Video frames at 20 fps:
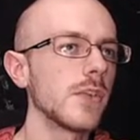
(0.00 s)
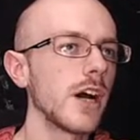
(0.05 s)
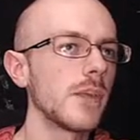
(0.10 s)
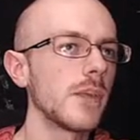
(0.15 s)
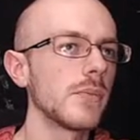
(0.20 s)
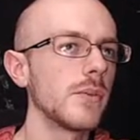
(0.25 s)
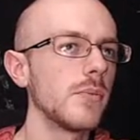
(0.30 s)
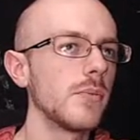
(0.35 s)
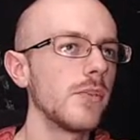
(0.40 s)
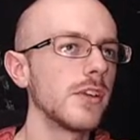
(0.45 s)

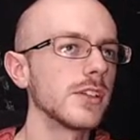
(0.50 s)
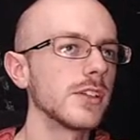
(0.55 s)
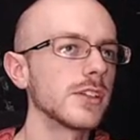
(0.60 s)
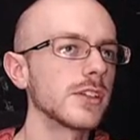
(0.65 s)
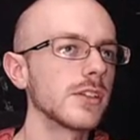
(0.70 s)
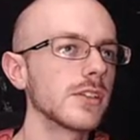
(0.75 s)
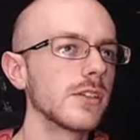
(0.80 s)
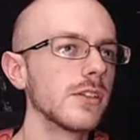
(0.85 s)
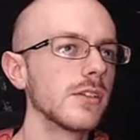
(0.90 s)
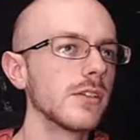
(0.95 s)
pop him
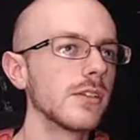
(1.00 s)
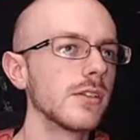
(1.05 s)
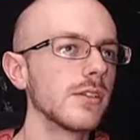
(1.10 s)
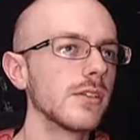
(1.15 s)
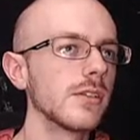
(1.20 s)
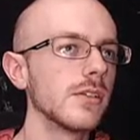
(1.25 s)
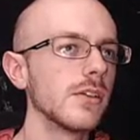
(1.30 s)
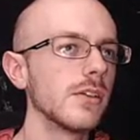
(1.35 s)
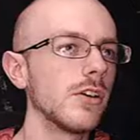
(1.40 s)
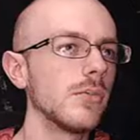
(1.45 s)
once.
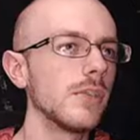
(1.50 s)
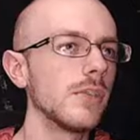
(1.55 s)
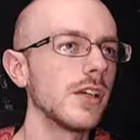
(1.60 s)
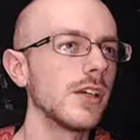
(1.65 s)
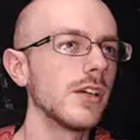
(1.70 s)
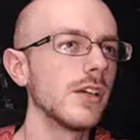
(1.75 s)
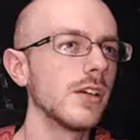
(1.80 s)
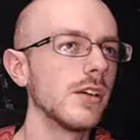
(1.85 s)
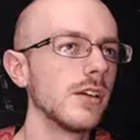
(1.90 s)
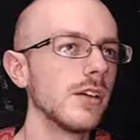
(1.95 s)
No
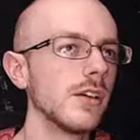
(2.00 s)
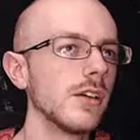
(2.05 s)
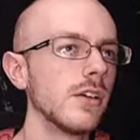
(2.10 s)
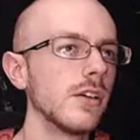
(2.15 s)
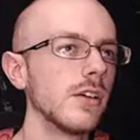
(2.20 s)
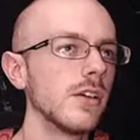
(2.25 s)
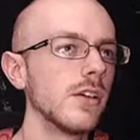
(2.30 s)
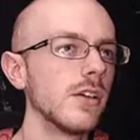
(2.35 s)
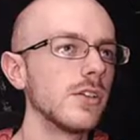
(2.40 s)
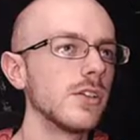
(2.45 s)
biggie.
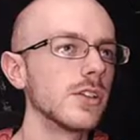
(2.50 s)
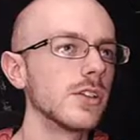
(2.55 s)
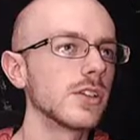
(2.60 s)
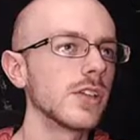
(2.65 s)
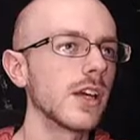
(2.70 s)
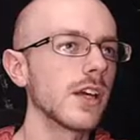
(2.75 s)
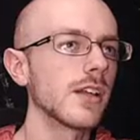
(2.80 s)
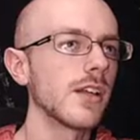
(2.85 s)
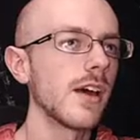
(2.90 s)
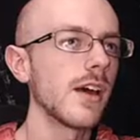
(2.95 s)
Just like